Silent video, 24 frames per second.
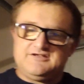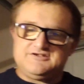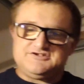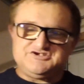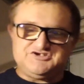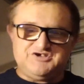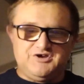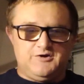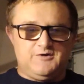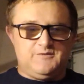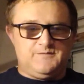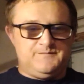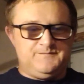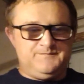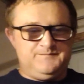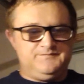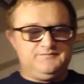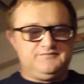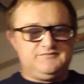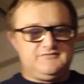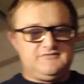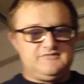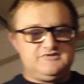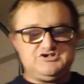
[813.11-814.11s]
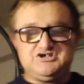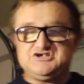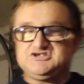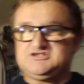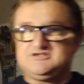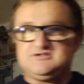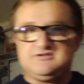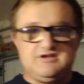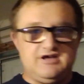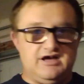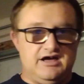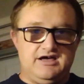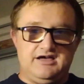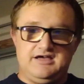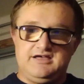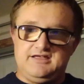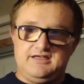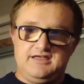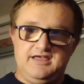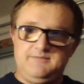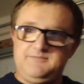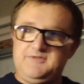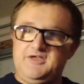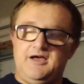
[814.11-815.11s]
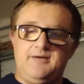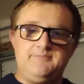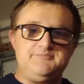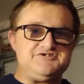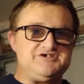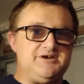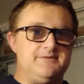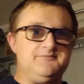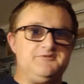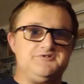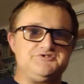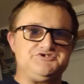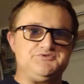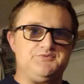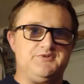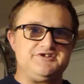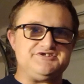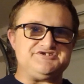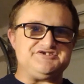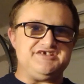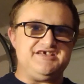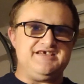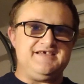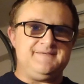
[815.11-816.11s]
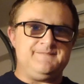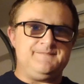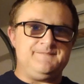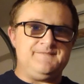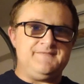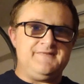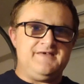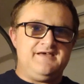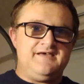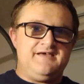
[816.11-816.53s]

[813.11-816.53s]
So, just hit me up, tell me what you want to see.